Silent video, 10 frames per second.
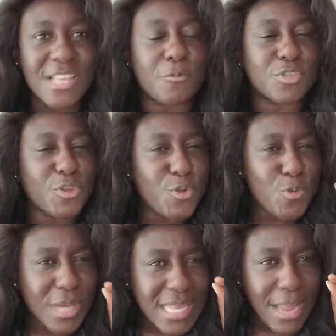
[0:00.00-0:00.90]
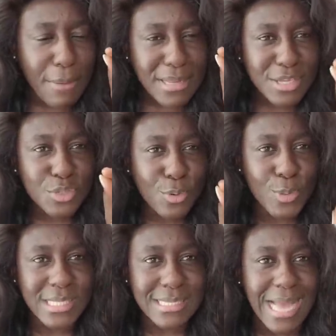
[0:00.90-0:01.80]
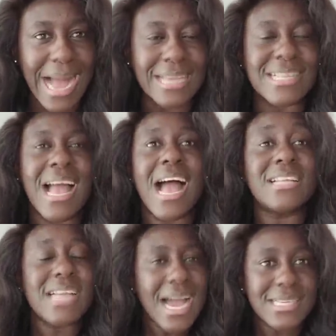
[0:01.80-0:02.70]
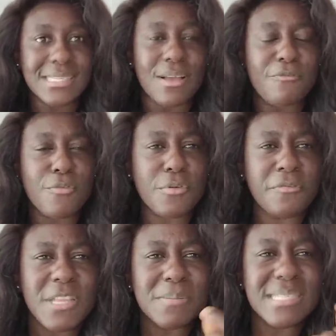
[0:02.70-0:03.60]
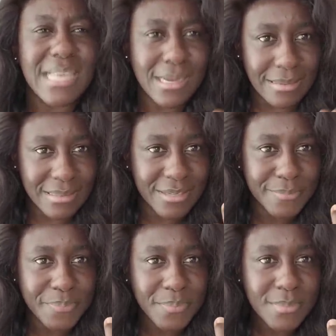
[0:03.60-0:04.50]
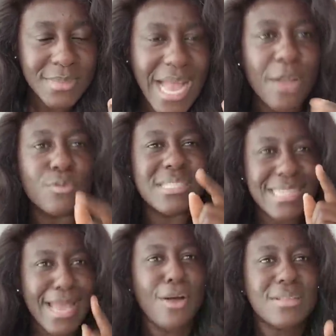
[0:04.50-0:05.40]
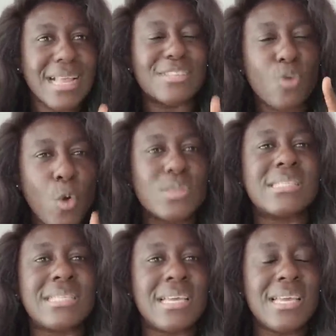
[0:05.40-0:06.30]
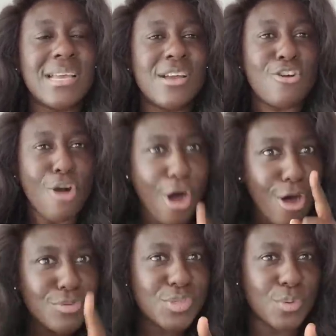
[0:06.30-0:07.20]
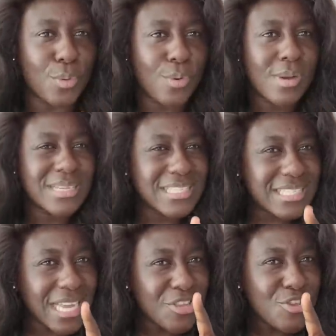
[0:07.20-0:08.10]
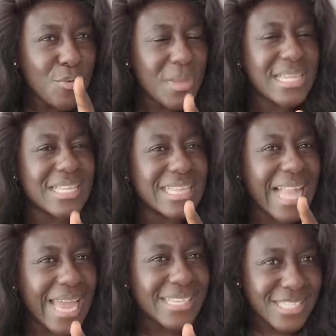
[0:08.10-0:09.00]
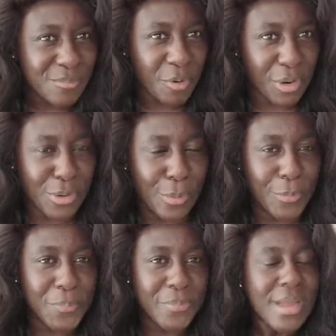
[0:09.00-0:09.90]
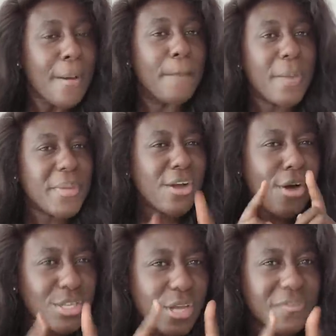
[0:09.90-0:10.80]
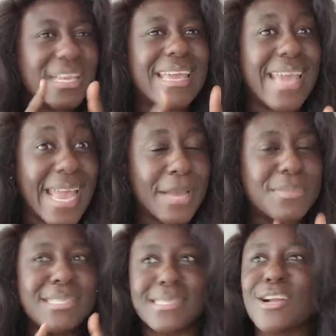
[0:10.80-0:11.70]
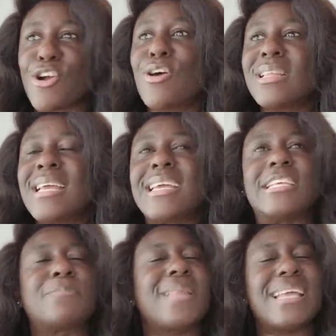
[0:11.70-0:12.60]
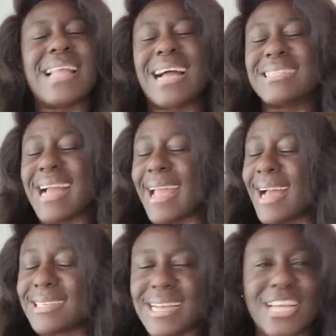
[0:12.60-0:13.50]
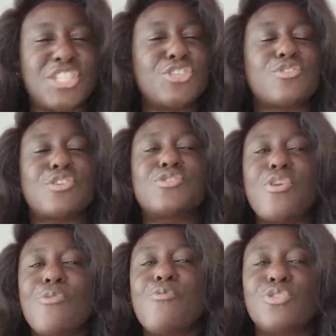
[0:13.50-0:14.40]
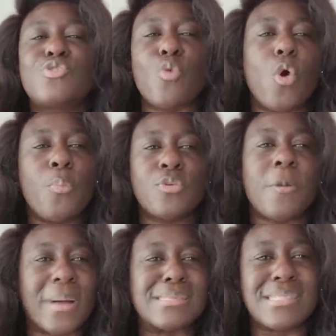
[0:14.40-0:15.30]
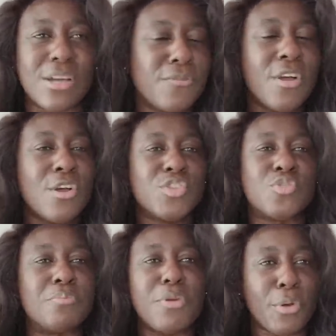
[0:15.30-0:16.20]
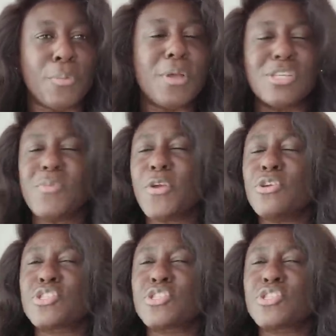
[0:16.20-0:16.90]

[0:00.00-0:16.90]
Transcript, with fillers: he was looking directly into Khosi's eyes. And guys, for a flip second, I could tell that Khosi also genuinely likes Miracle. But because of the game, this girl is playing hard guy, hard guy. She does not want to open up herself to Miracle because Miracle